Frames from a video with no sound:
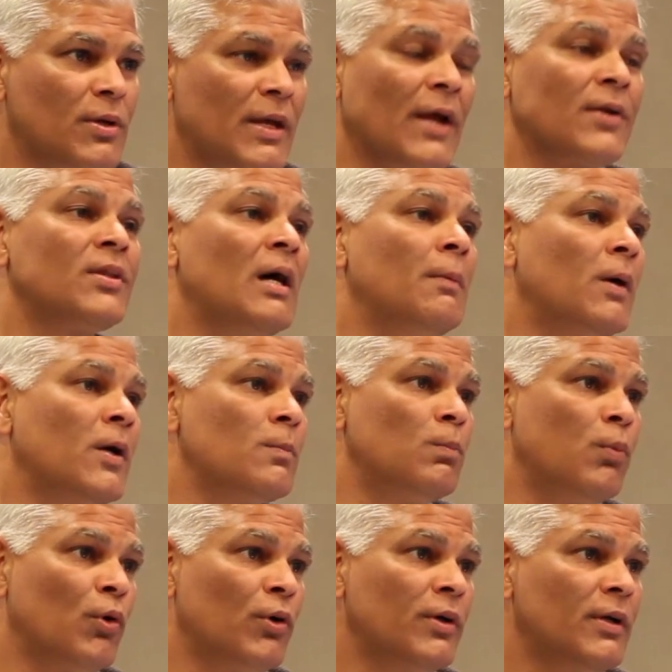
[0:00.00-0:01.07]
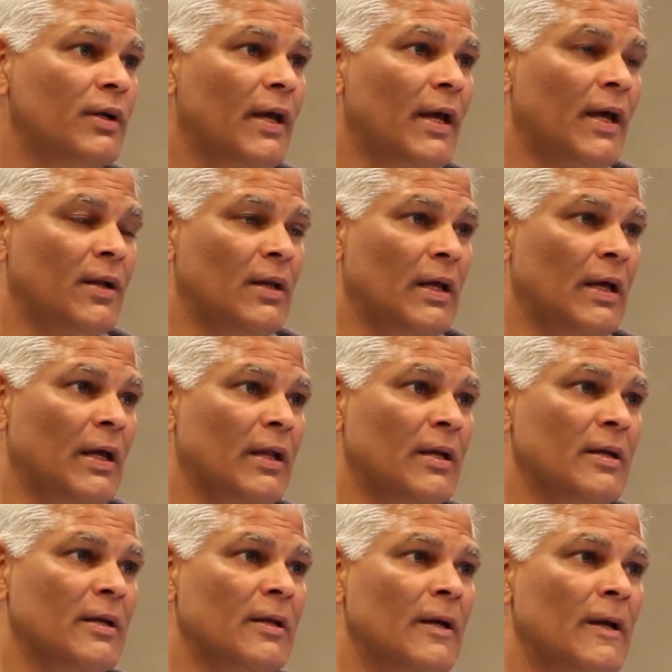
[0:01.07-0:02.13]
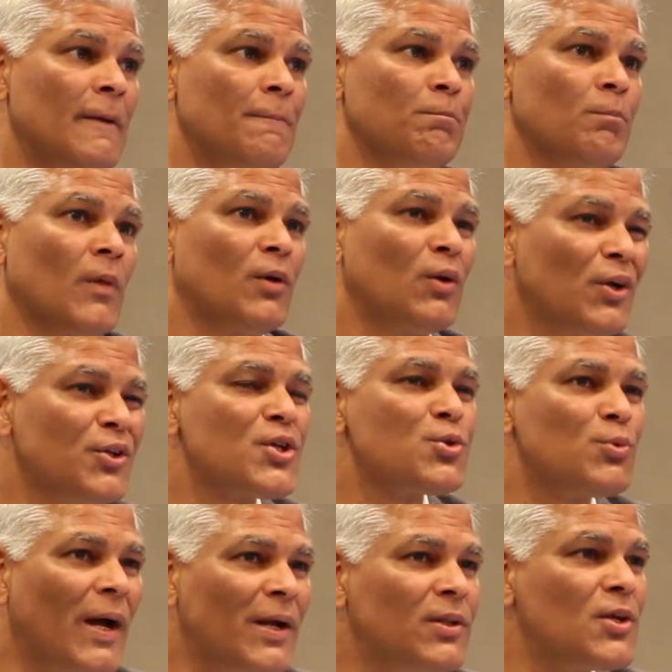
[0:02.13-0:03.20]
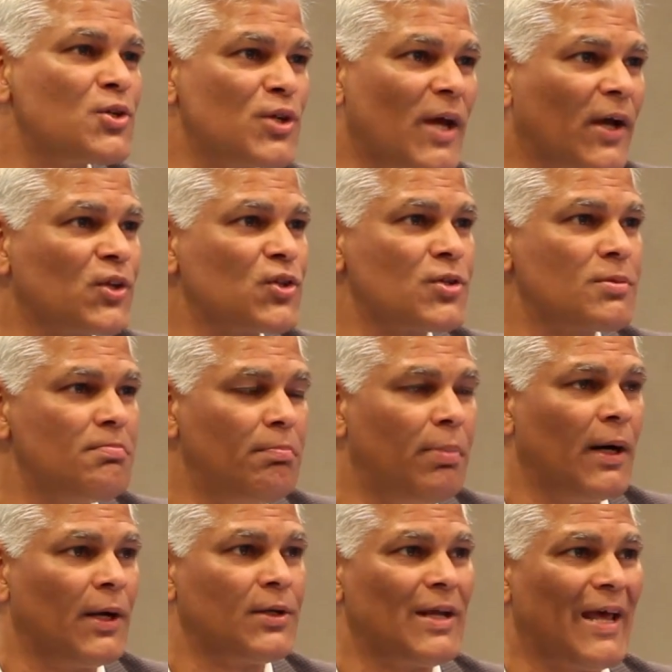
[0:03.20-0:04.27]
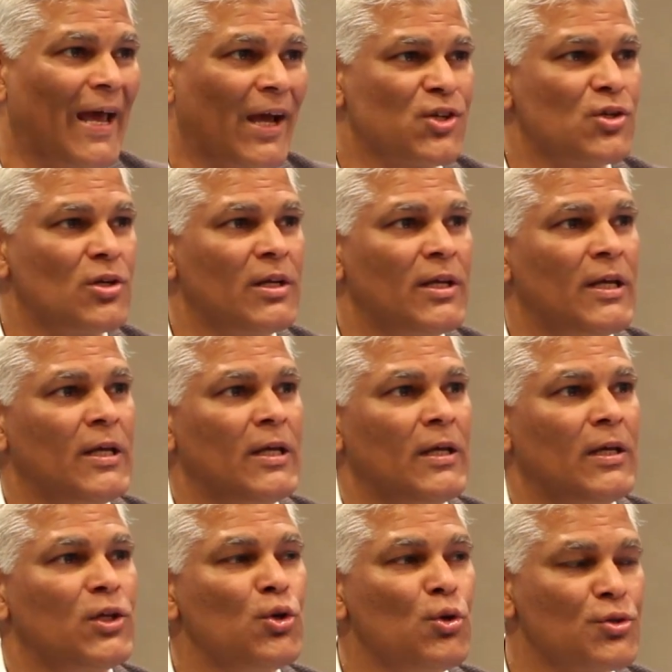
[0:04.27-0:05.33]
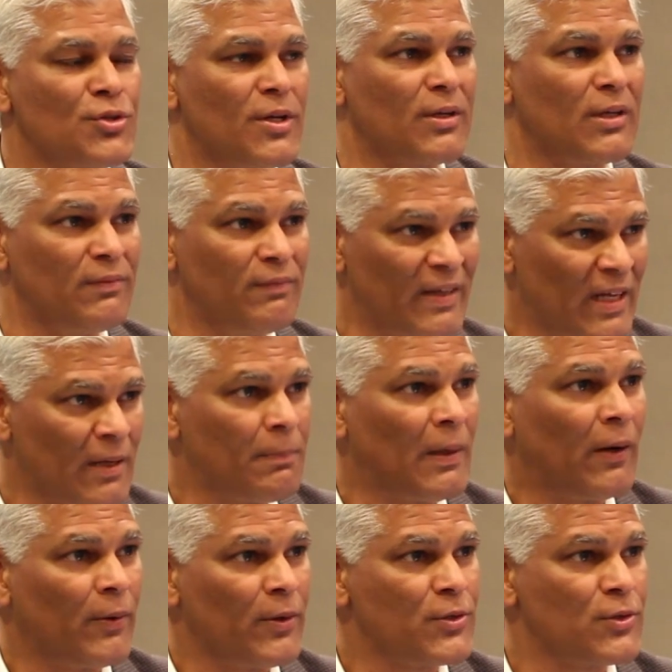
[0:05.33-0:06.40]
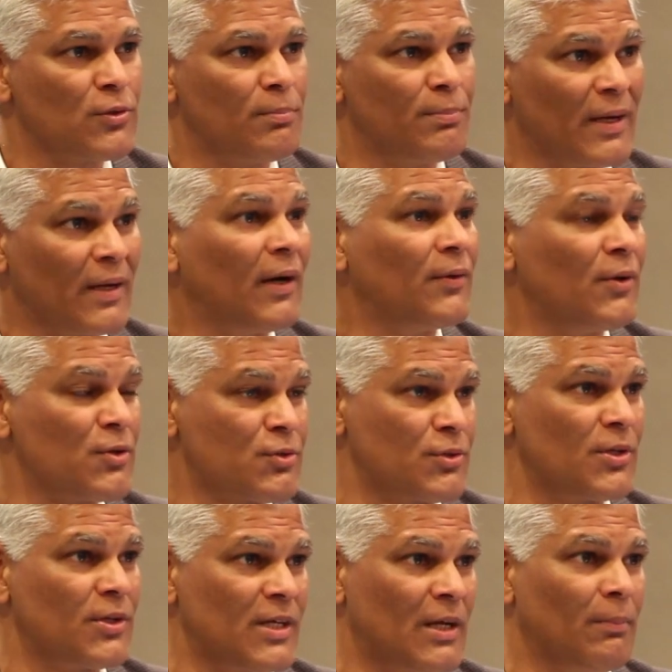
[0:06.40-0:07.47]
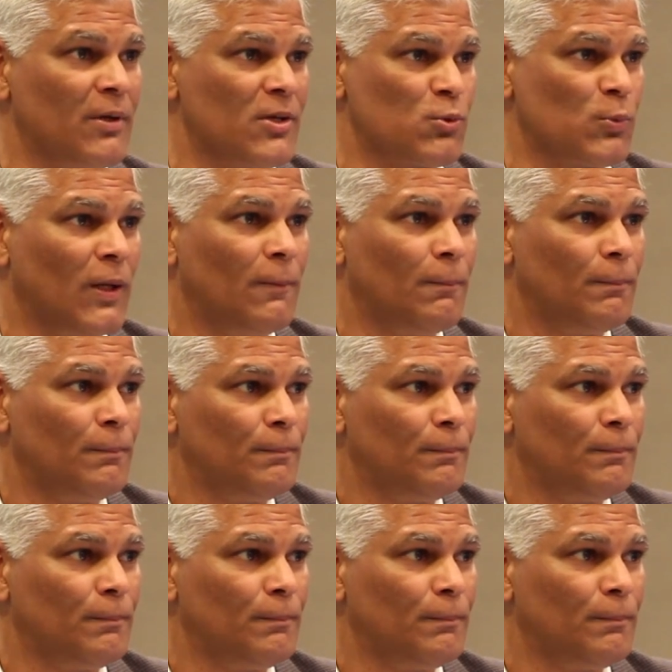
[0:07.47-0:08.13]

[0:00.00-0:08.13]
get them on board and not just write the checks, but actually use their convening power to bring others to the table as well.